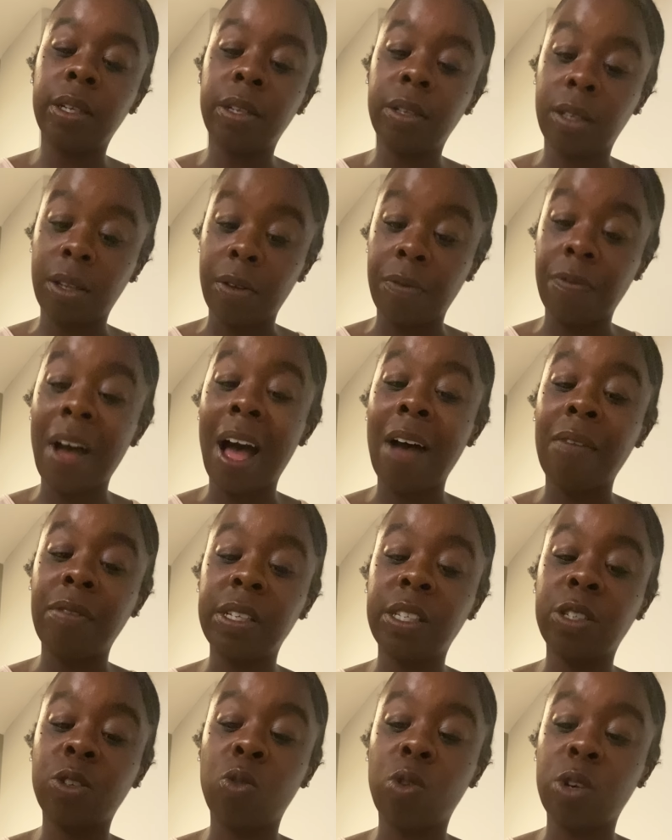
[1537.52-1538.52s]
the five of
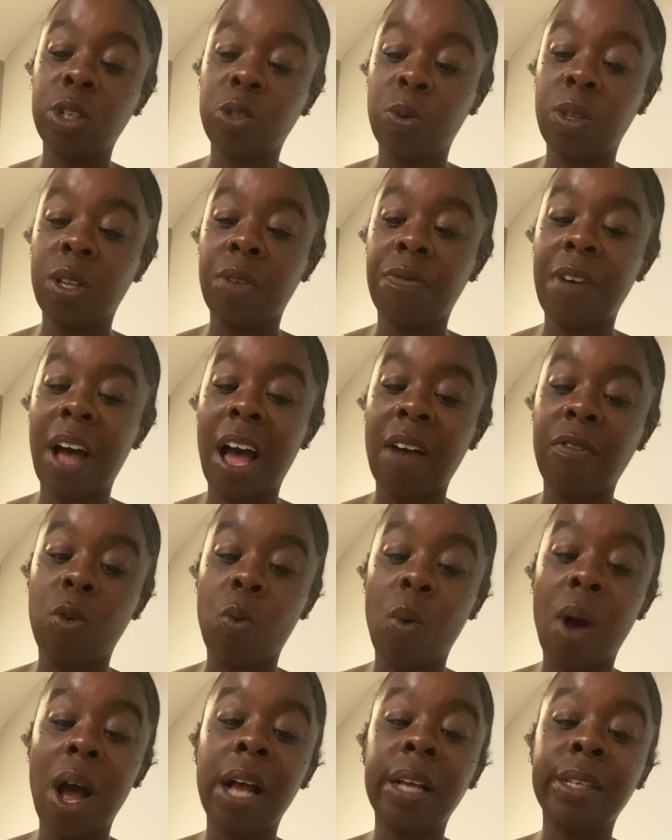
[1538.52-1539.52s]
swords with the five of
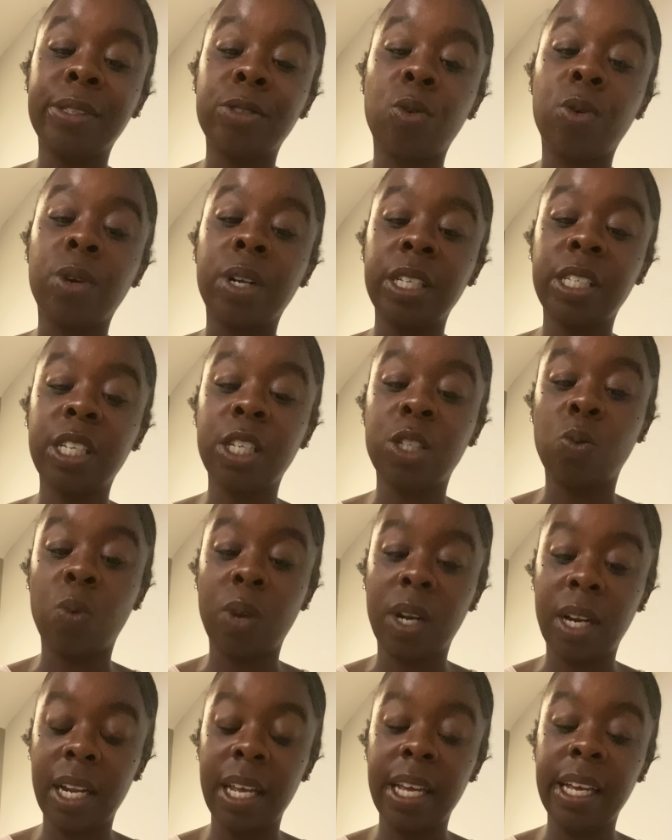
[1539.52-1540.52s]
wands or this is what
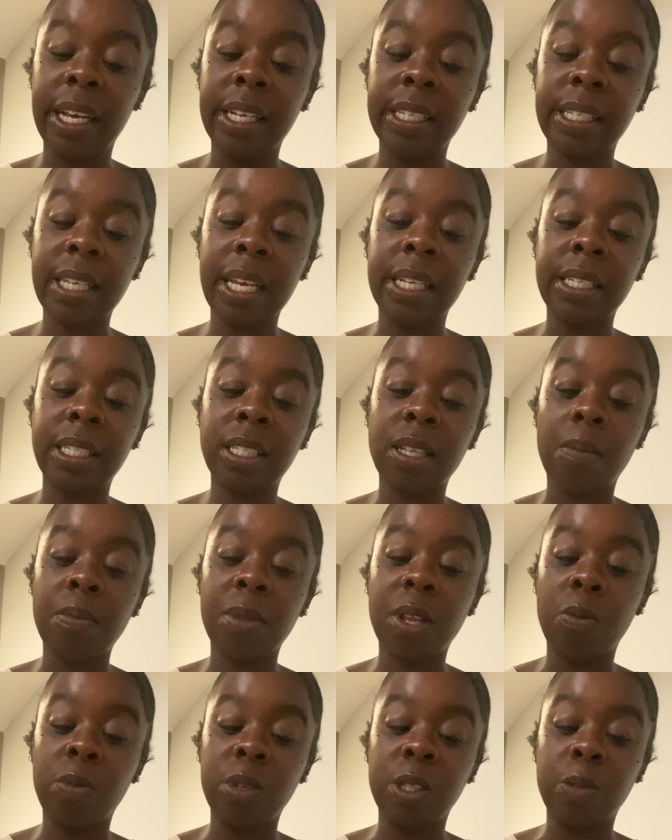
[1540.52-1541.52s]
it is and
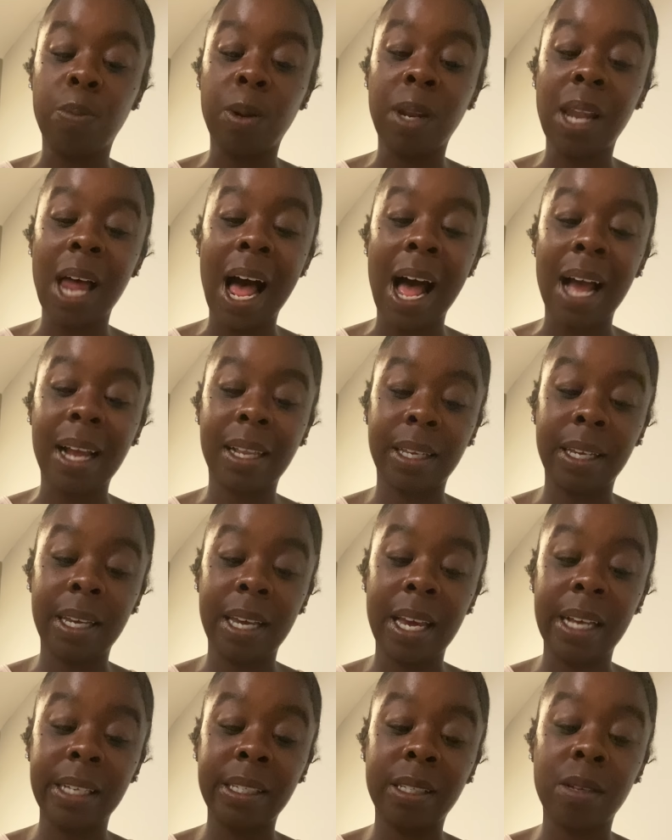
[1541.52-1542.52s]
something was blocked it
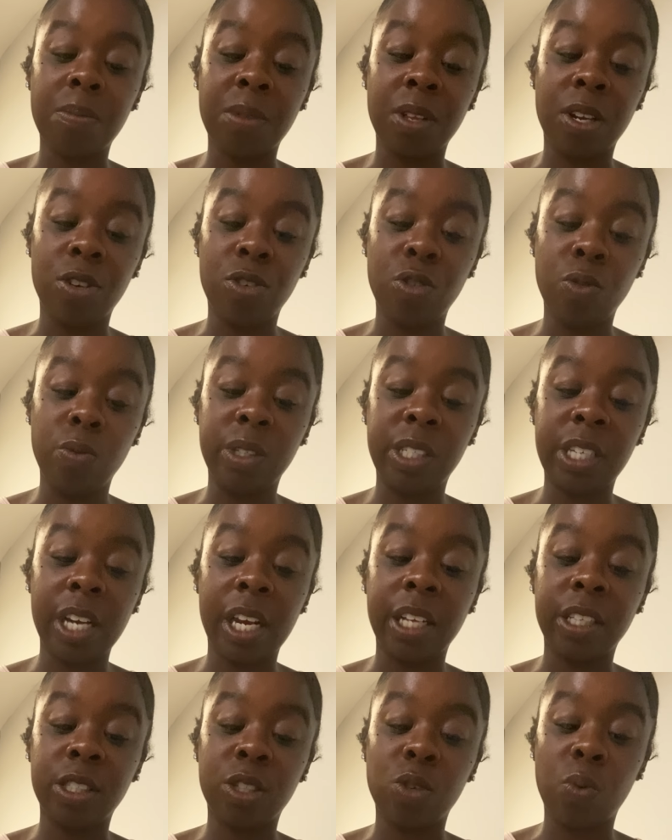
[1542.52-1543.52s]
had something to do with your
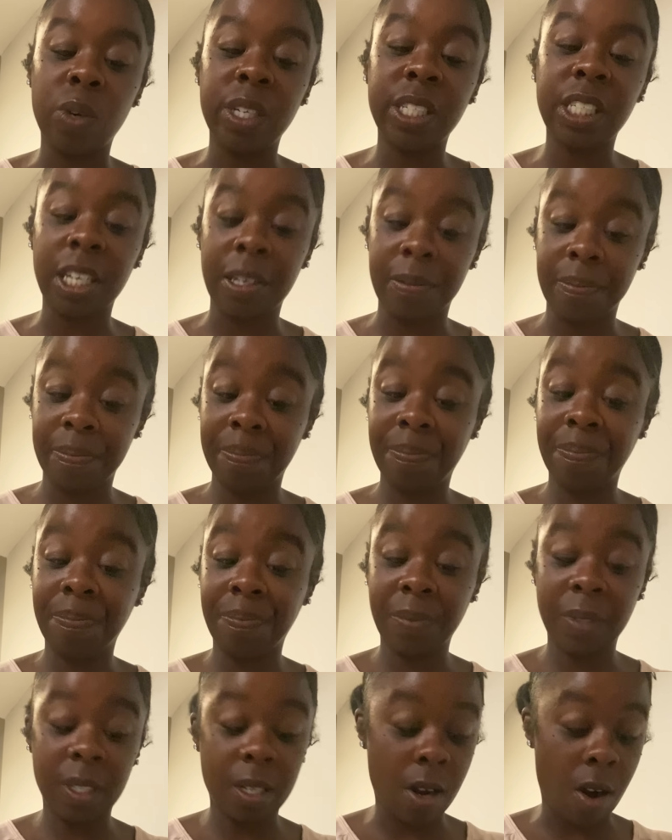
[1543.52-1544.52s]
intuition
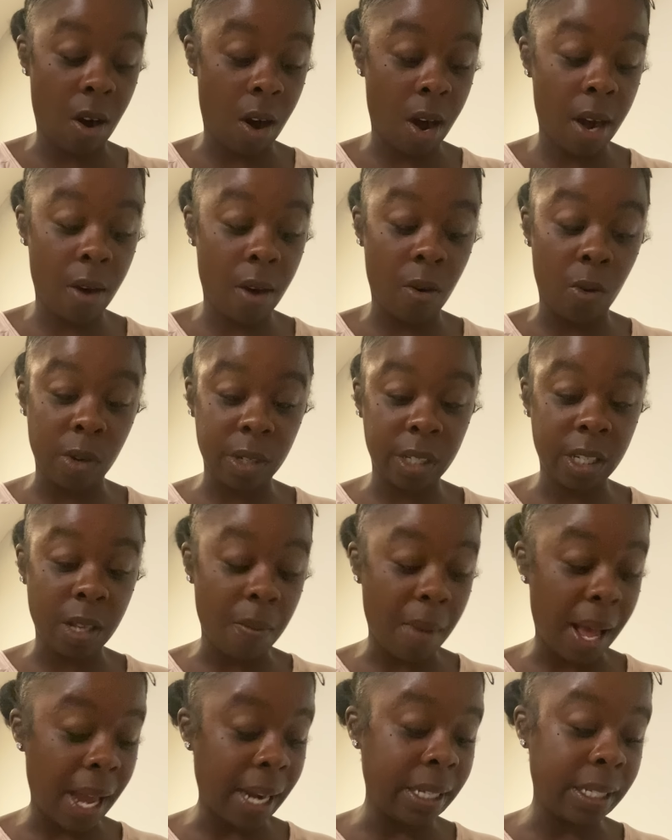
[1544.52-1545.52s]
all right or
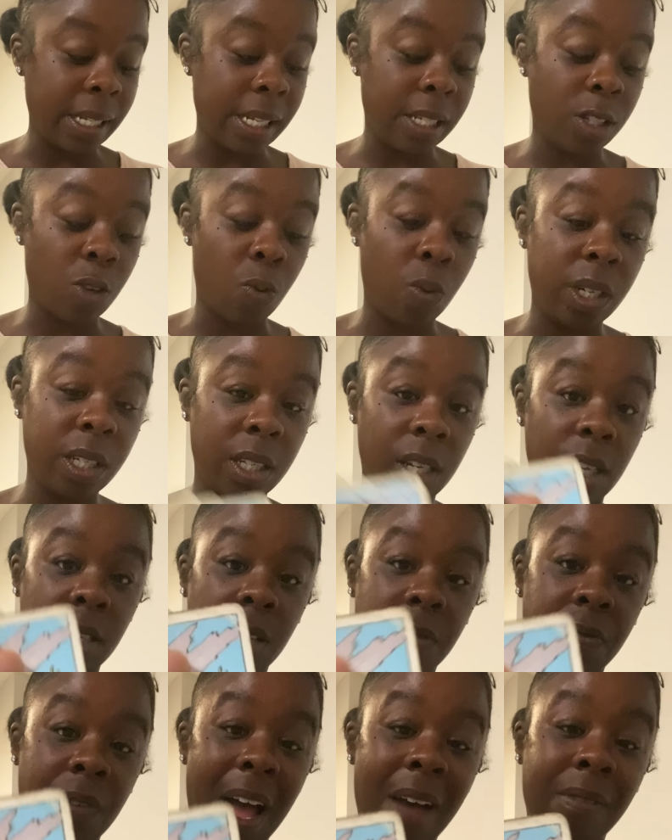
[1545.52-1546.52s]
somebody's intuition look the
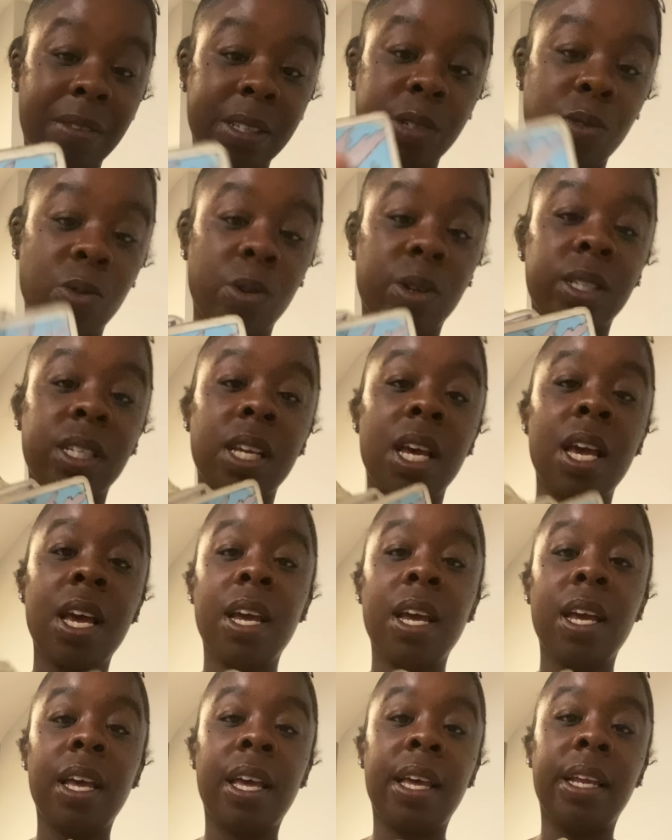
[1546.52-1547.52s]
five of swords
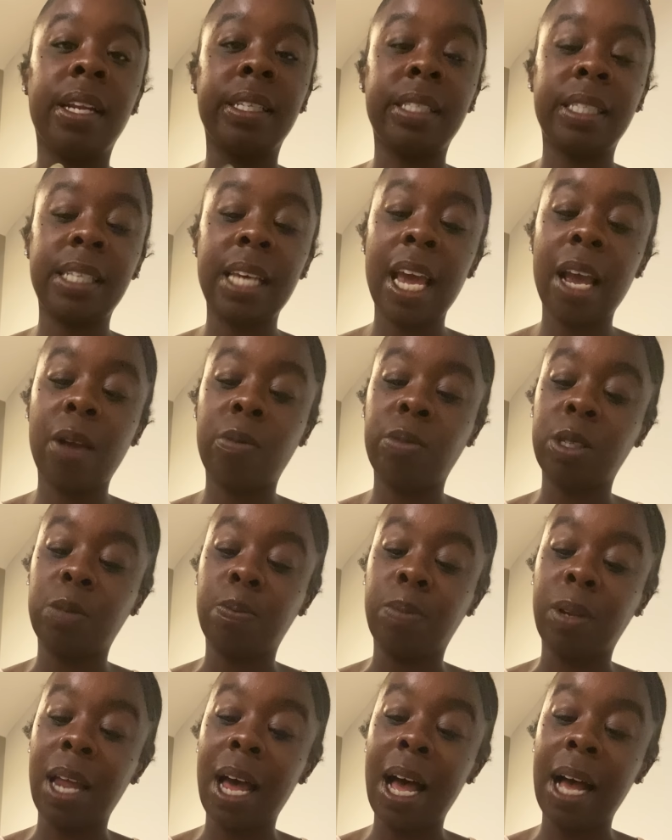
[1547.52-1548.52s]
and a tech was
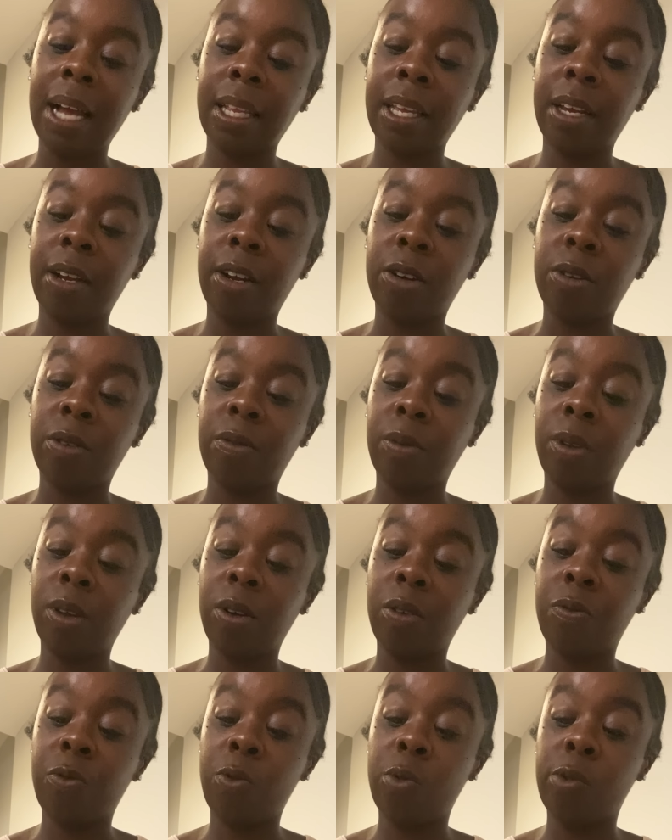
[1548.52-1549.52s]
blocked here
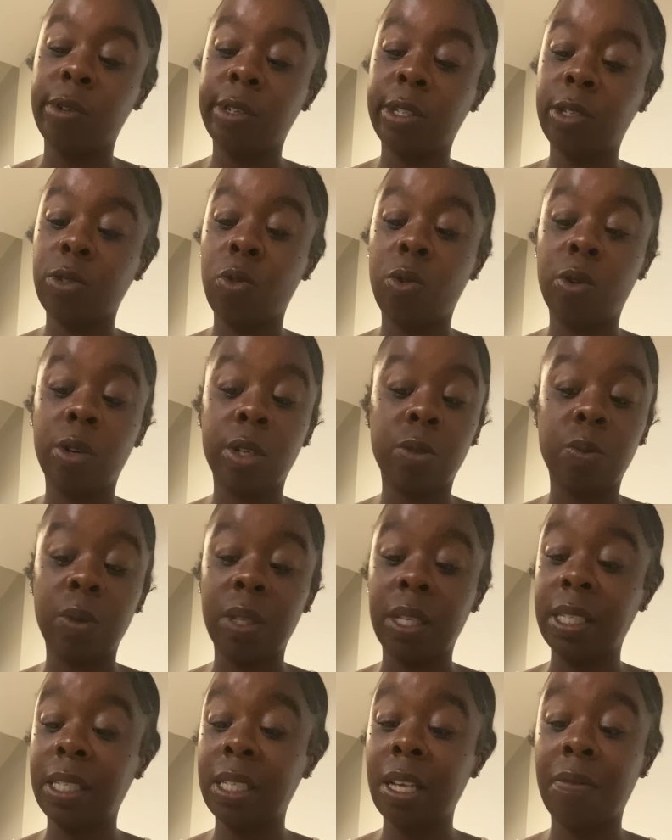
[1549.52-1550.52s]
look four swords with
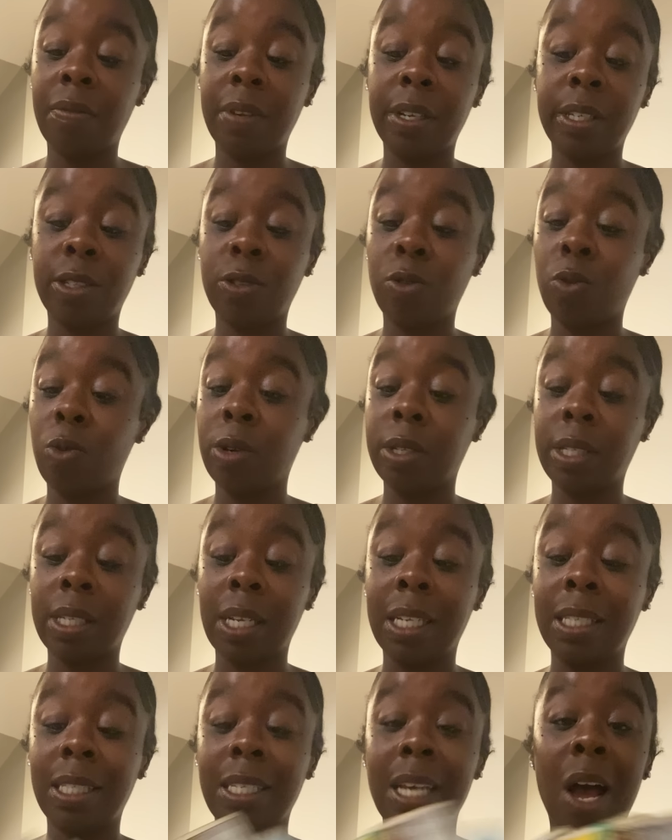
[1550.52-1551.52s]
the seven of swords
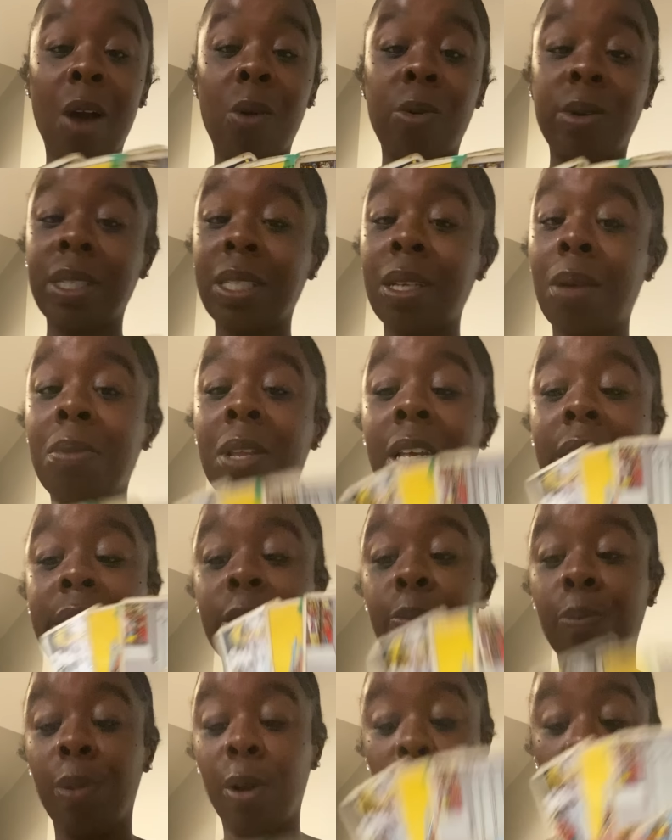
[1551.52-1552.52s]
and a tower something
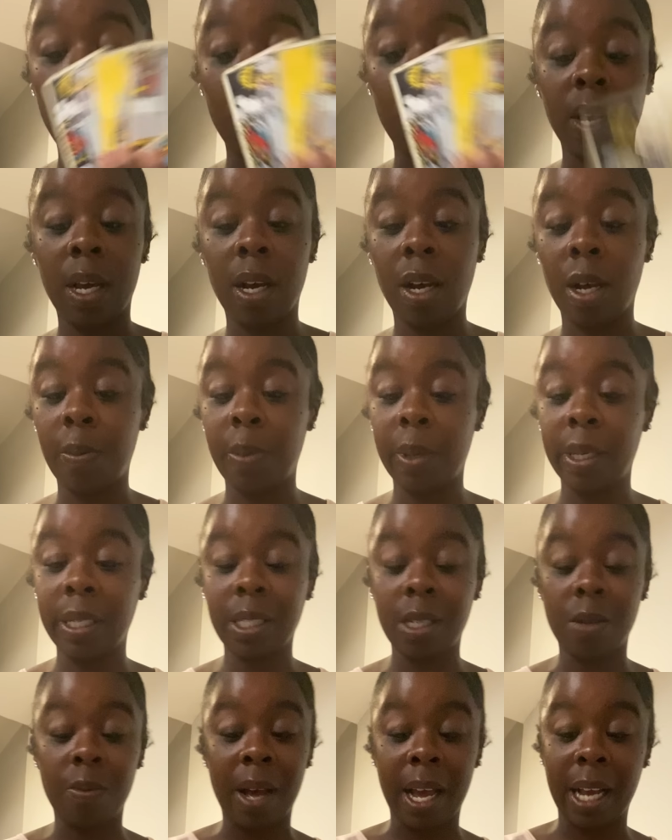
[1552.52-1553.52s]
is blowing up in
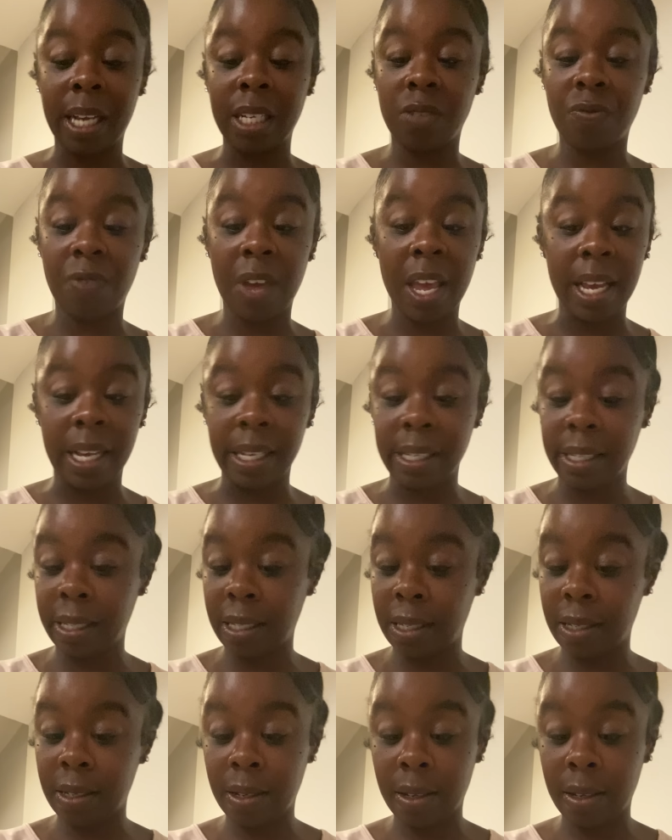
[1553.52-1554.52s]
somebody's face